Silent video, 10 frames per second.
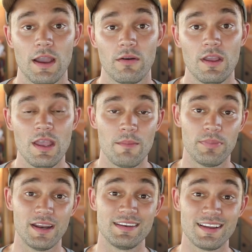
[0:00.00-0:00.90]
out.
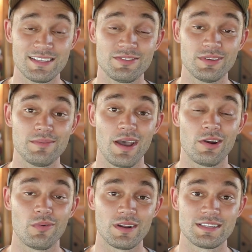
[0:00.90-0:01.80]
But it doesn't really
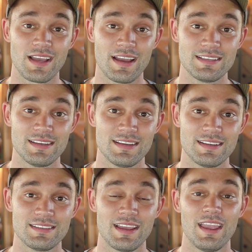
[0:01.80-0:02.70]
matter what size it
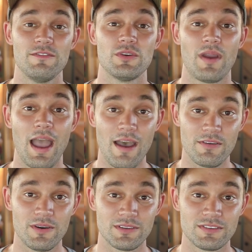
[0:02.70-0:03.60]
is. If you have
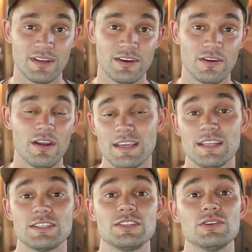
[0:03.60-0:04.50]
an alternator, it
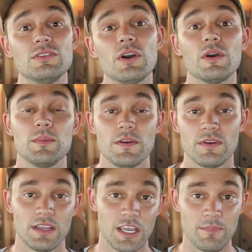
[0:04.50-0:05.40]
is still going to be able
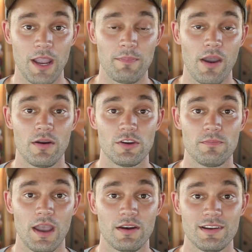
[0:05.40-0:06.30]
to kick back power into your
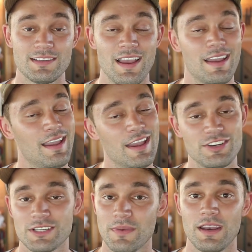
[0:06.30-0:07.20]
batteries it
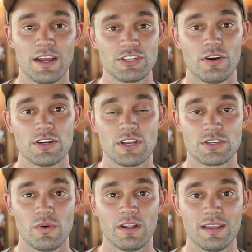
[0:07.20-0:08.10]
just might not charge as
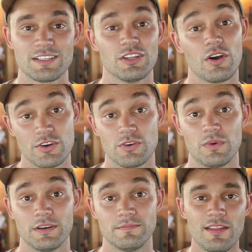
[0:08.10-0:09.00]
quickly as a larger
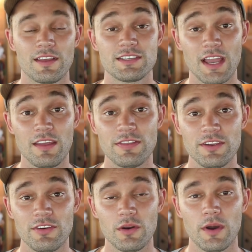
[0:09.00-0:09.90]
one. The second thing
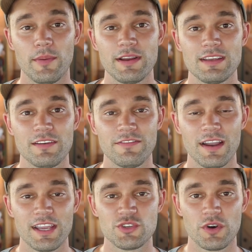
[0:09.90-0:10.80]
you're gonna to wanna to identify
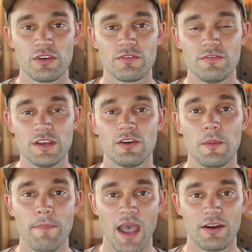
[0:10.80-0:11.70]
is where your vehicle
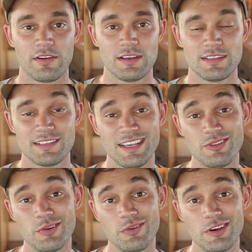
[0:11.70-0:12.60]
battery is. It's
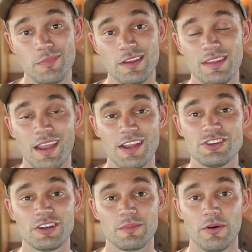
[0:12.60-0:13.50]
either going to be in the
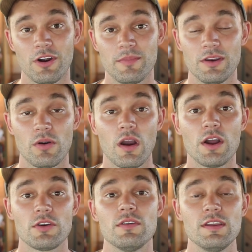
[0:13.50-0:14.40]
engine compartment or
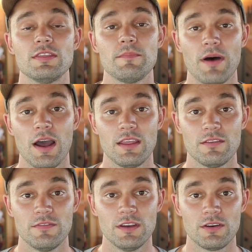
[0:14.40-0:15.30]
underneath the body of the
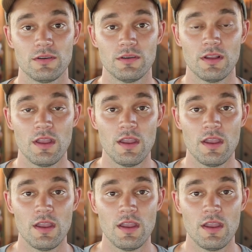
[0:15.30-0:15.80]
vehicle.